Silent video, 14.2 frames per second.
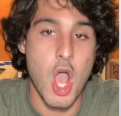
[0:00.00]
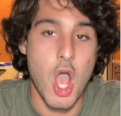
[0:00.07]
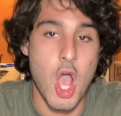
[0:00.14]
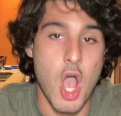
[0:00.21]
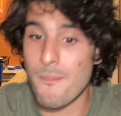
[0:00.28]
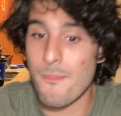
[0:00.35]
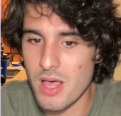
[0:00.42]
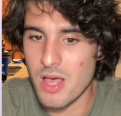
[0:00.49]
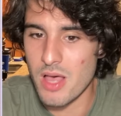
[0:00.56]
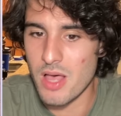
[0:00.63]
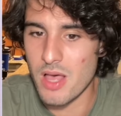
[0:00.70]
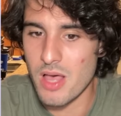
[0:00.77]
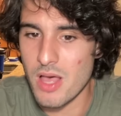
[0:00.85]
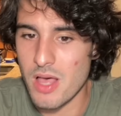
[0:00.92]
above
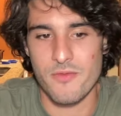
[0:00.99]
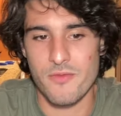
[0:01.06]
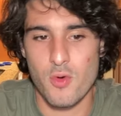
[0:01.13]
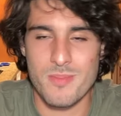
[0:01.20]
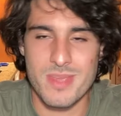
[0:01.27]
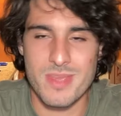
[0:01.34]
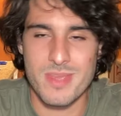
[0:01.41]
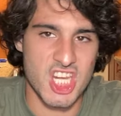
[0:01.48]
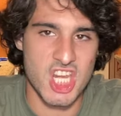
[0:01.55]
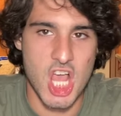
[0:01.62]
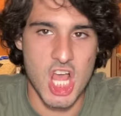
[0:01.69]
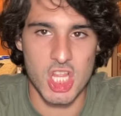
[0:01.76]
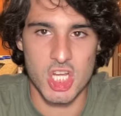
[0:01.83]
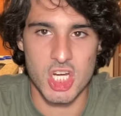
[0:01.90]
$12.4 million
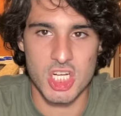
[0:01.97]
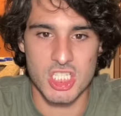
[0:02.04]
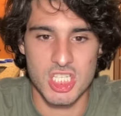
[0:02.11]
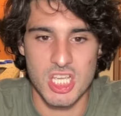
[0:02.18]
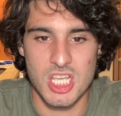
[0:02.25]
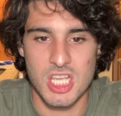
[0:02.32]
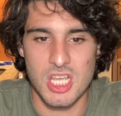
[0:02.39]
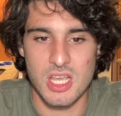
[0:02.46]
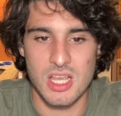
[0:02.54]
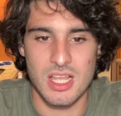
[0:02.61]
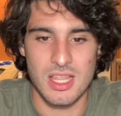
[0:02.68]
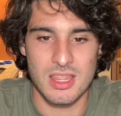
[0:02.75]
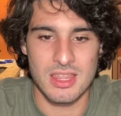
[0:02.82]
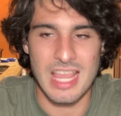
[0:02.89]

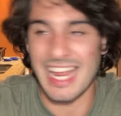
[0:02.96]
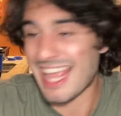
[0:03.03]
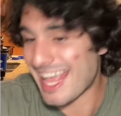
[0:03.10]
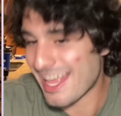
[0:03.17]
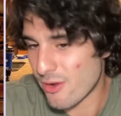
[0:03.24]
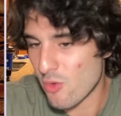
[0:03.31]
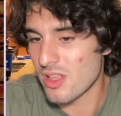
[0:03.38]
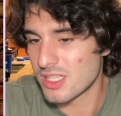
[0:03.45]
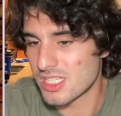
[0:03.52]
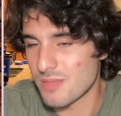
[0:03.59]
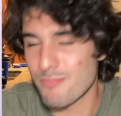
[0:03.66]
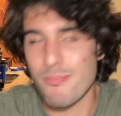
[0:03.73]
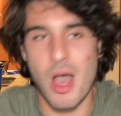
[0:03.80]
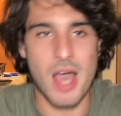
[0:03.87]
that
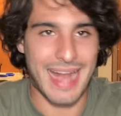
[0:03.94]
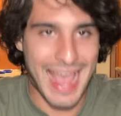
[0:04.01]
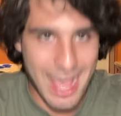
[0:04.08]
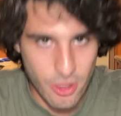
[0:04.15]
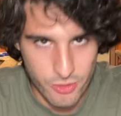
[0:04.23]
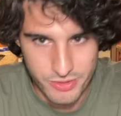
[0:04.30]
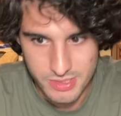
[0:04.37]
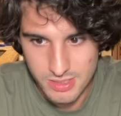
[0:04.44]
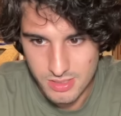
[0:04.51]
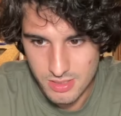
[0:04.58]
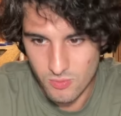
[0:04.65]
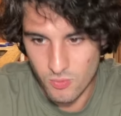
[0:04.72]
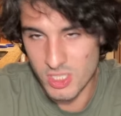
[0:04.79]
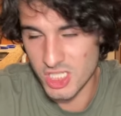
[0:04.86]
gets bought out.
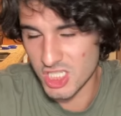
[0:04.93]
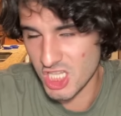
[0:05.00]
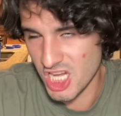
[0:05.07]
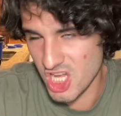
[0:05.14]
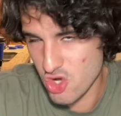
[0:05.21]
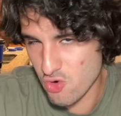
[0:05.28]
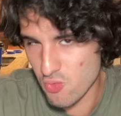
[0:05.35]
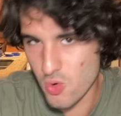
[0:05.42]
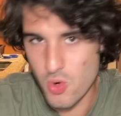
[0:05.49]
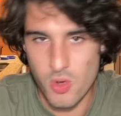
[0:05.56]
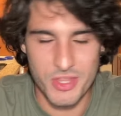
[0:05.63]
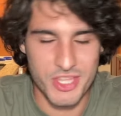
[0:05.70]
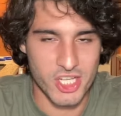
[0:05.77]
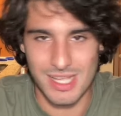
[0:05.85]
which is a new
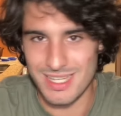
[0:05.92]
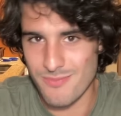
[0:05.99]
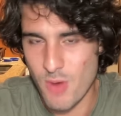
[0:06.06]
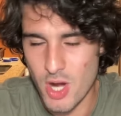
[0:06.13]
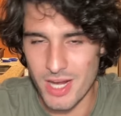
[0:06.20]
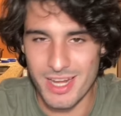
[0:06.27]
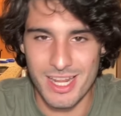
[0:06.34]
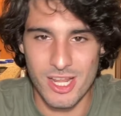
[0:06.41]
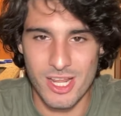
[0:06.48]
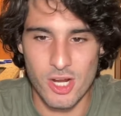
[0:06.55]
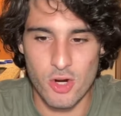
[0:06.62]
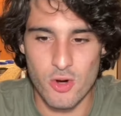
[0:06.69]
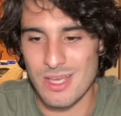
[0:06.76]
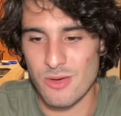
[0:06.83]
rule in the collective bargaining
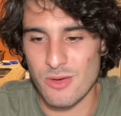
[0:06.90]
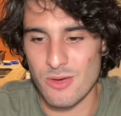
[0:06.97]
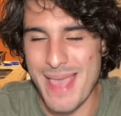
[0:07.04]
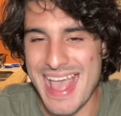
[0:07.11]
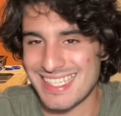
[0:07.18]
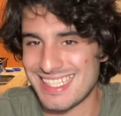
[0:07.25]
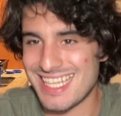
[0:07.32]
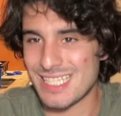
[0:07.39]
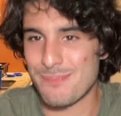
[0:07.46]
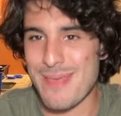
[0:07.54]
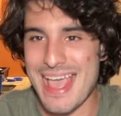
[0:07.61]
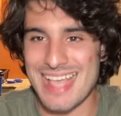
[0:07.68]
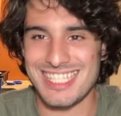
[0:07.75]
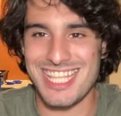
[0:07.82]
agreement that was passed this
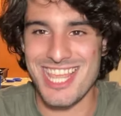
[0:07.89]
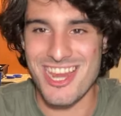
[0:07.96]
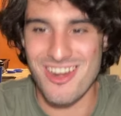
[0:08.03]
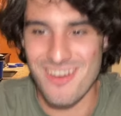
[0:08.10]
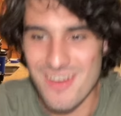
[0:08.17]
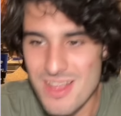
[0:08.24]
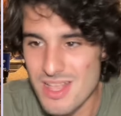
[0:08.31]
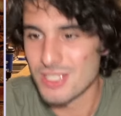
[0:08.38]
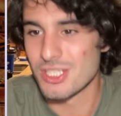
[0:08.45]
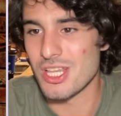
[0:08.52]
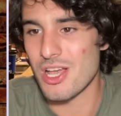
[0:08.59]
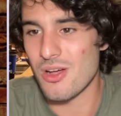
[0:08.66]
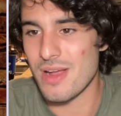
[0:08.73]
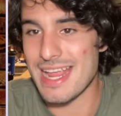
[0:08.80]
past year.
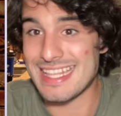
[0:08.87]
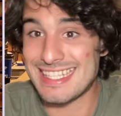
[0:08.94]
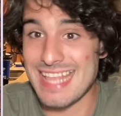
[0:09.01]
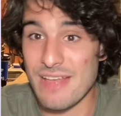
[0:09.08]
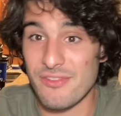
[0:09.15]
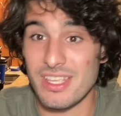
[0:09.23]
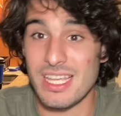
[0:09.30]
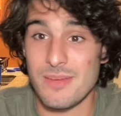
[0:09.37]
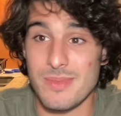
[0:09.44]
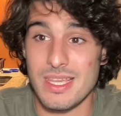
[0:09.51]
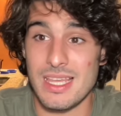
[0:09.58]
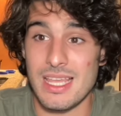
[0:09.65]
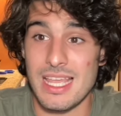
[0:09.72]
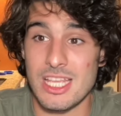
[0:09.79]
So it's definitely going to
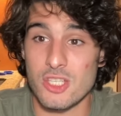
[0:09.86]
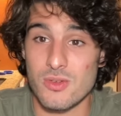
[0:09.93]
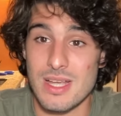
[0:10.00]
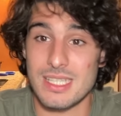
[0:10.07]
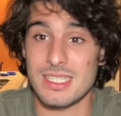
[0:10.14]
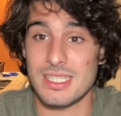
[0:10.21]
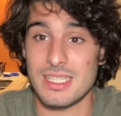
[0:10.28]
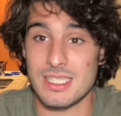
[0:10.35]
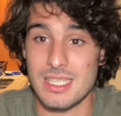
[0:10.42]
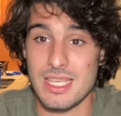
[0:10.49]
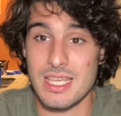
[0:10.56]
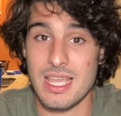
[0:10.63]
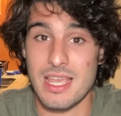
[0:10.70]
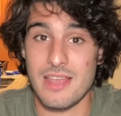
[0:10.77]
be interesting to
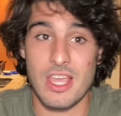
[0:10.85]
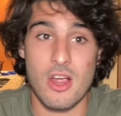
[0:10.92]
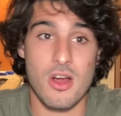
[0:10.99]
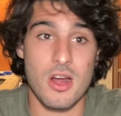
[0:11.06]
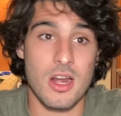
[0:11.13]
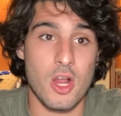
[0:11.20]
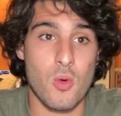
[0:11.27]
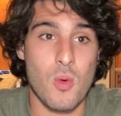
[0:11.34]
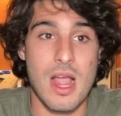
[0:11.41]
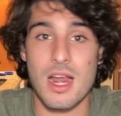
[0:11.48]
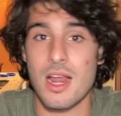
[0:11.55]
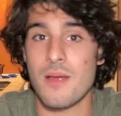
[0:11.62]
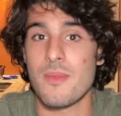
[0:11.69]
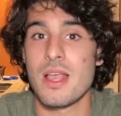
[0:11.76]
see if they are
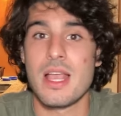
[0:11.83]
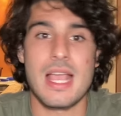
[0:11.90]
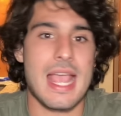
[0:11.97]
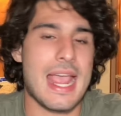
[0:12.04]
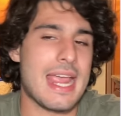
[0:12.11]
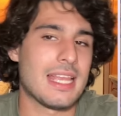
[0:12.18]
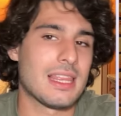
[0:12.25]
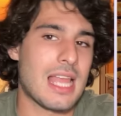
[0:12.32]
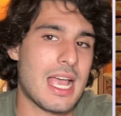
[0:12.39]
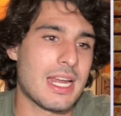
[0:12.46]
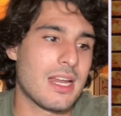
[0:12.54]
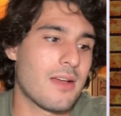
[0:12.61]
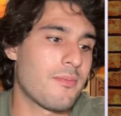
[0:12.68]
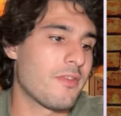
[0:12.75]
acquiring a
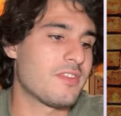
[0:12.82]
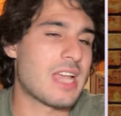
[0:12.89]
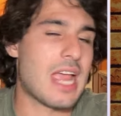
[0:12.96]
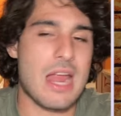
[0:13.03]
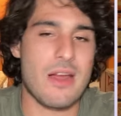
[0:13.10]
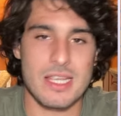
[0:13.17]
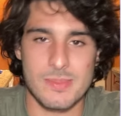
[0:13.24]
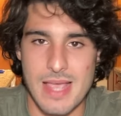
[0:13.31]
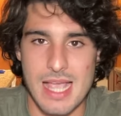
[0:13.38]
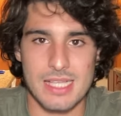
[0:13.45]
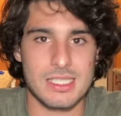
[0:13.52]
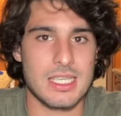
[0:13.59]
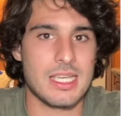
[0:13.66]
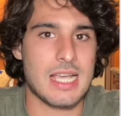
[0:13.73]
lineup of Tyrese
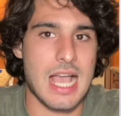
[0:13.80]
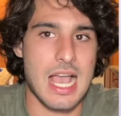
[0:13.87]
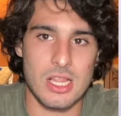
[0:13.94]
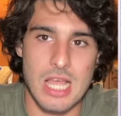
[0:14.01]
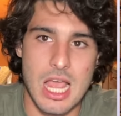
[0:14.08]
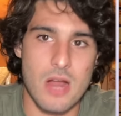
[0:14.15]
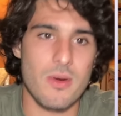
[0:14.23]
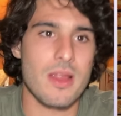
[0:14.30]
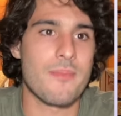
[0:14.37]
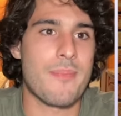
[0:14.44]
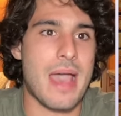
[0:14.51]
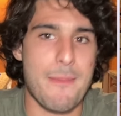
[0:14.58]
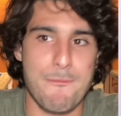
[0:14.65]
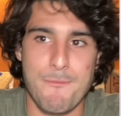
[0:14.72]
Maxey, Kyle Lowry,
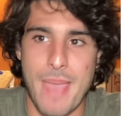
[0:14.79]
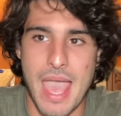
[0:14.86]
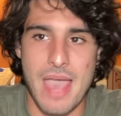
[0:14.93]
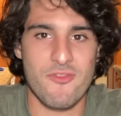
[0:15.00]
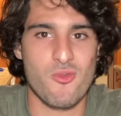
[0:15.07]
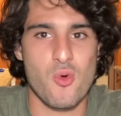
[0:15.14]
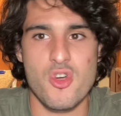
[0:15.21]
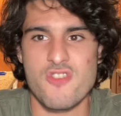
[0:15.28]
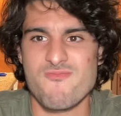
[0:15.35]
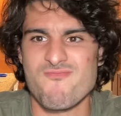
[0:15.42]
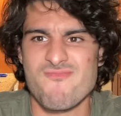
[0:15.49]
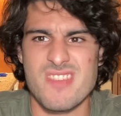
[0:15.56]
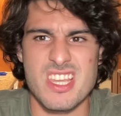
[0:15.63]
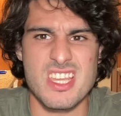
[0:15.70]
Pat Bev
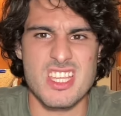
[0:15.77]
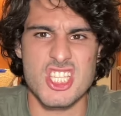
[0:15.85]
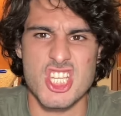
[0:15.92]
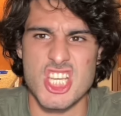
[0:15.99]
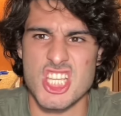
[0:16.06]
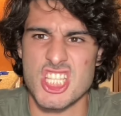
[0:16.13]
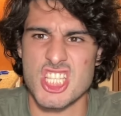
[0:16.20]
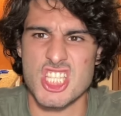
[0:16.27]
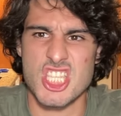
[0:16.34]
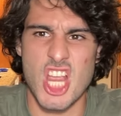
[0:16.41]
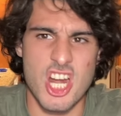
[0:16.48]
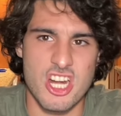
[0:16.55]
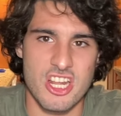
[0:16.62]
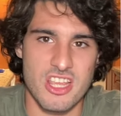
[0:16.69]
would be just
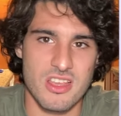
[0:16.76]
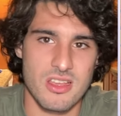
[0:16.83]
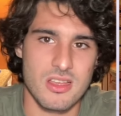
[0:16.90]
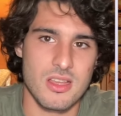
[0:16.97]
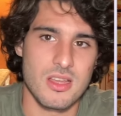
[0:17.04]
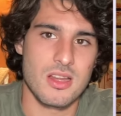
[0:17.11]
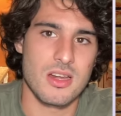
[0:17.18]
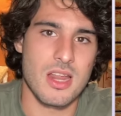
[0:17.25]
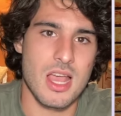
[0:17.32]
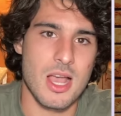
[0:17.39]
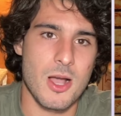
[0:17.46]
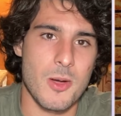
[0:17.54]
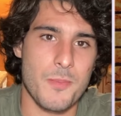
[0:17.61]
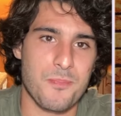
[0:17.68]
dirty.
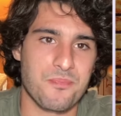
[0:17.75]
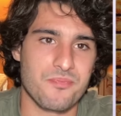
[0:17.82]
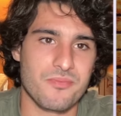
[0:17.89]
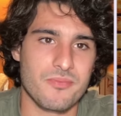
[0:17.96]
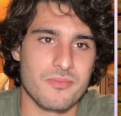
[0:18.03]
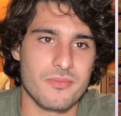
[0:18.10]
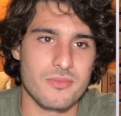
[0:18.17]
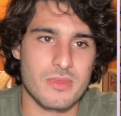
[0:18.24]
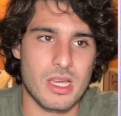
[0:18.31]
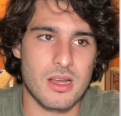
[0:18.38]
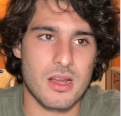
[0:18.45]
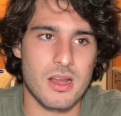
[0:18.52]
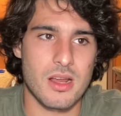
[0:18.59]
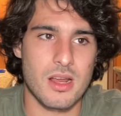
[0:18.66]
Now,
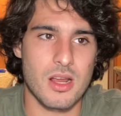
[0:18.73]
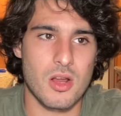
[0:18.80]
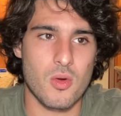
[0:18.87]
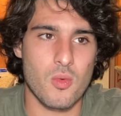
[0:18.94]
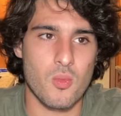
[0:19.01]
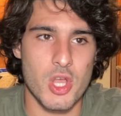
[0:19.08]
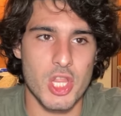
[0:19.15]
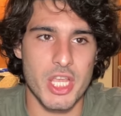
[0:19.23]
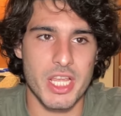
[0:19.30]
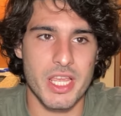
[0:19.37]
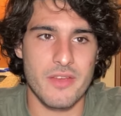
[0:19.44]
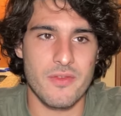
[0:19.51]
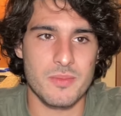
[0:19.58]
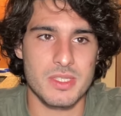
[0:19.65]
will it
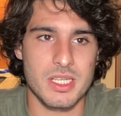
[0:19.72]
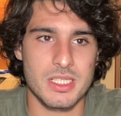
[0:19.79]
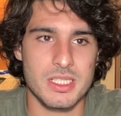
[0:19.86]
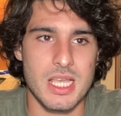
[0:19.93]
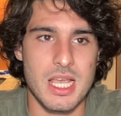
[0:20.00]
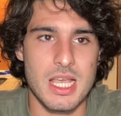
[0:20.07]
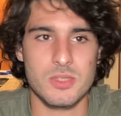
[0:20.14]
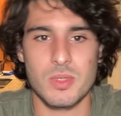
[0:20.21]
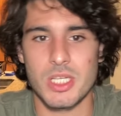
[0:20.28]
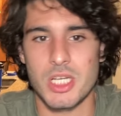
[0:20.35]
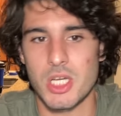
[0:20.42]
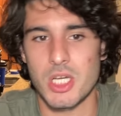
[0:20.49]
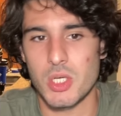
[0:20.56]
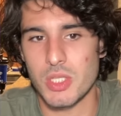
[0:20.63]
give them success? We
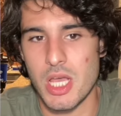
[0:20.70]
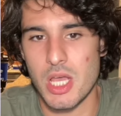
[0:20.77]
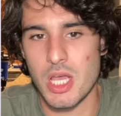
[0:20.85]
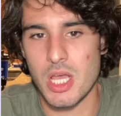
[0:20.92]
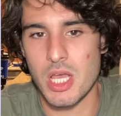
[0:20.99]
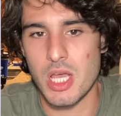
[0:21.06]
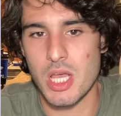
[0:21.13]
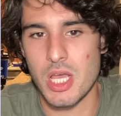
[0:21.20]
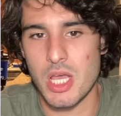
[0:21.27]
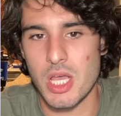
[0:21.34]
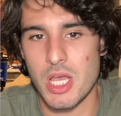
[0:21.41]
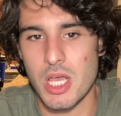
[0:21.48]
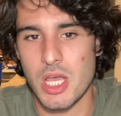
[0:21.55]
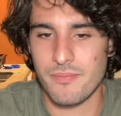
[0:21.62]
don't know. But
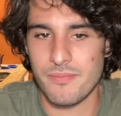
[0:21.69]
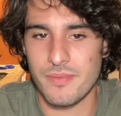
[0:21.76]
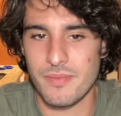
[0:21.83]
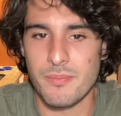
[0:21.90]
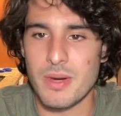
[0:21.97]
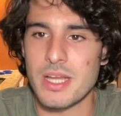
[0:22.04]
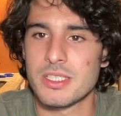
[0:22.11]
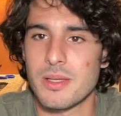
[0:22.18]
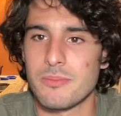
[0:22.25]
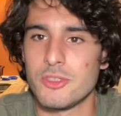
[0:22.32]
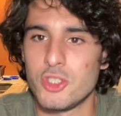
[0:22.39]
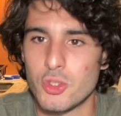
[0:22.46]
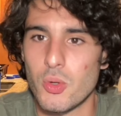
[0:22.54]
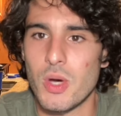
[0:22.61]
if it brings
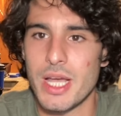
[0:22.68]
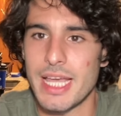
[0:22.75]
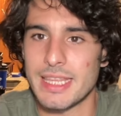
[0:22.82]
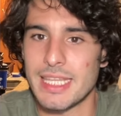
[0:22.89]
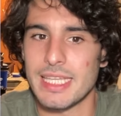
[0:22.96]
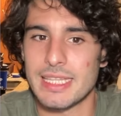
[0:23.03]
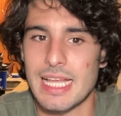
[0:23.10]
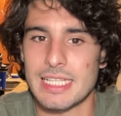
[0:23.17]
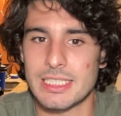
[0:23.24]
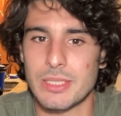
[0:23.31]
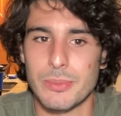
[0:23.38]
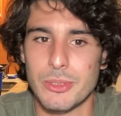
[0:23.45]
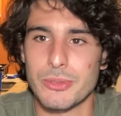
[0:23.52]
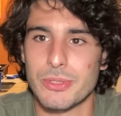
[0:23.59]
them joy, I think that's
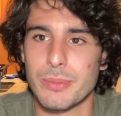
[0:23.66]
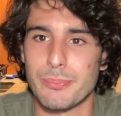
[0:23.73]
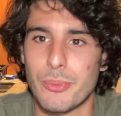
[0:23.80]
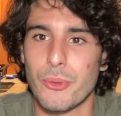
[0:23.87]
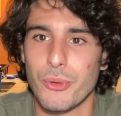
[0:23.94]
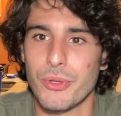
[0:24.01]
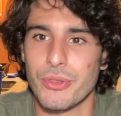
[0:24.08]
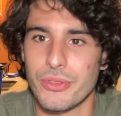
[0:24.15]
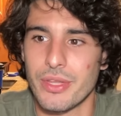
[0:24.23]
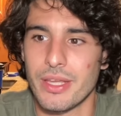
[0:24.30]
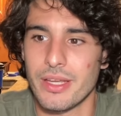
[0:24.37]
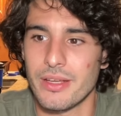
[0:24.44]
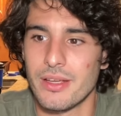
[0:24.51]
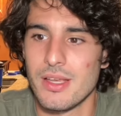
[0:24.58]
the most important
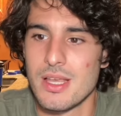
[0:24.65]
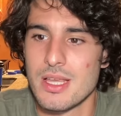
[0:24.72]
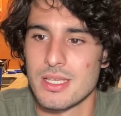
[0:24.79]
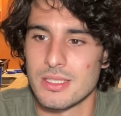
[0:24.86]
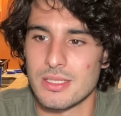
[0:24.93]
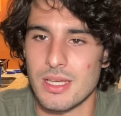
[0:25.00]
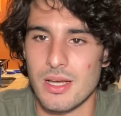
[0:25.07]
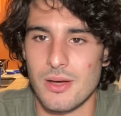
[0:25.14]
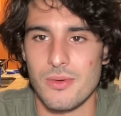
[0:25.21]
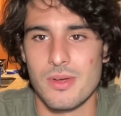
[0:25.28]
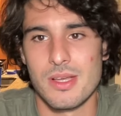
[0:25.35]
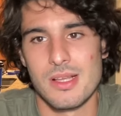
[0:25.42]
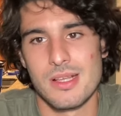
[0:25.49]
thing. So